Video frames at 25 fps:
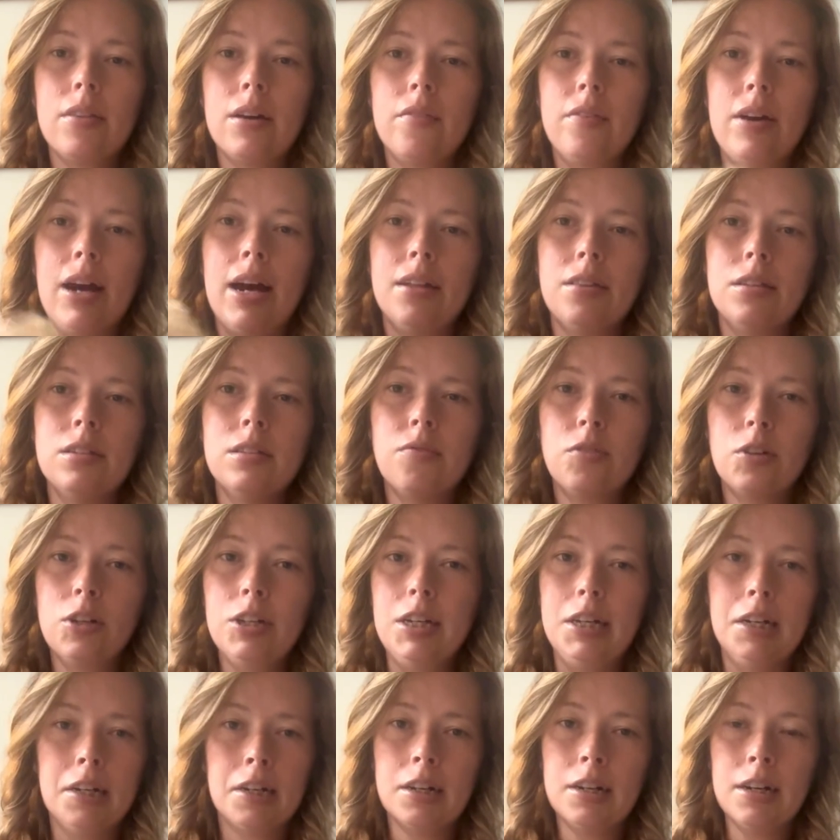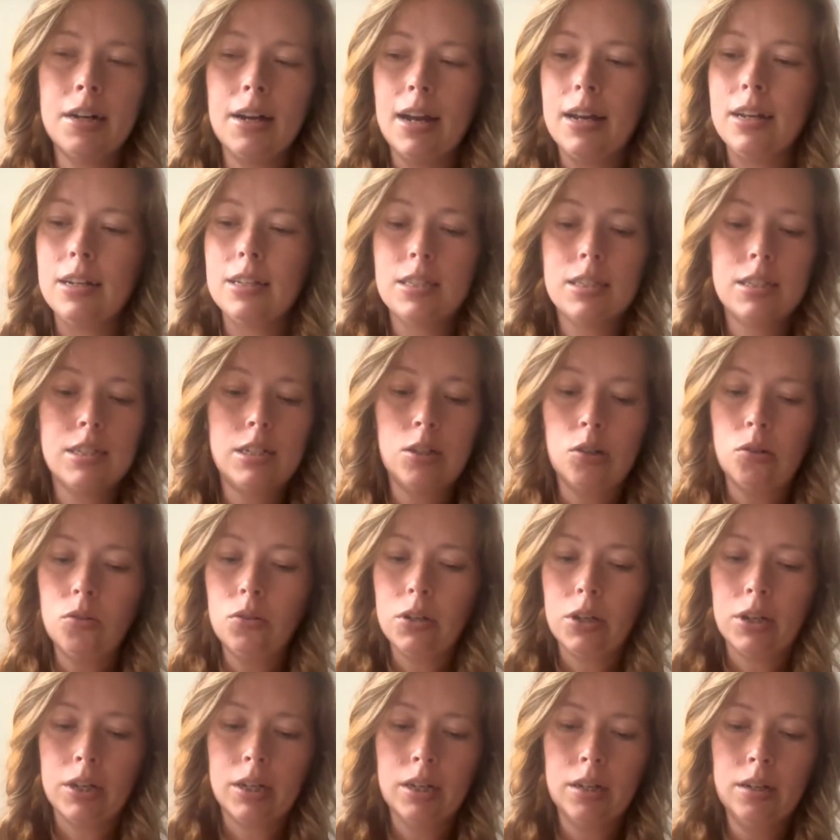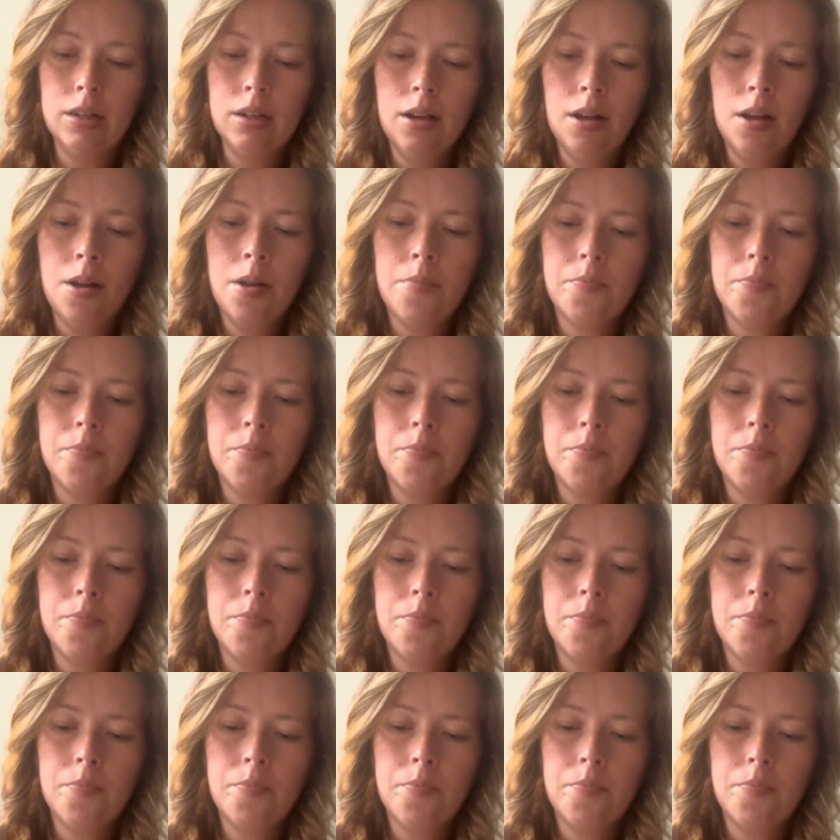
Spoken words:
I've had this for a year and it's still good.